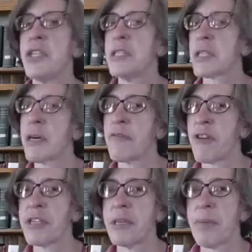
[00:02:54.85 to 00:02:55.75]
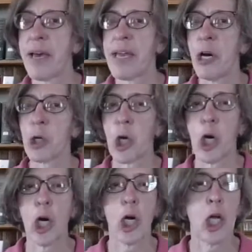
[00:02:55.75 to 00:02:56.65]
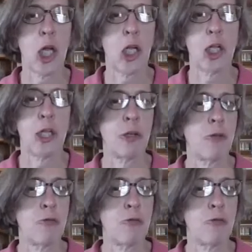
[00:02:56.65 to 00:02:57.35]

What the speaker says: She's confronted by an alcohol-addled